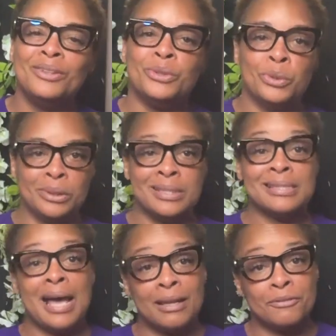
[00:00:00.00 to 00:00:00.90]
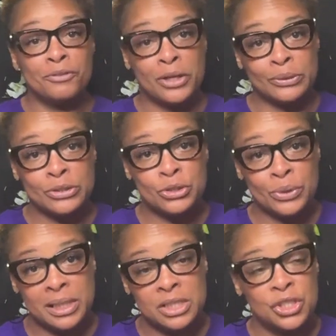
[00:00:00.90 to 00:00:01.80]
your designer fragrance
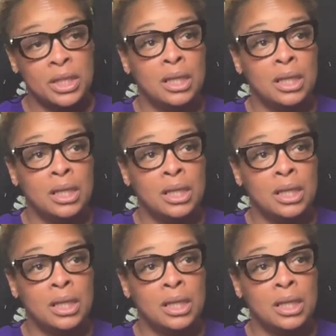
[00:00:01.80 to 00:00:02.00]
stretch.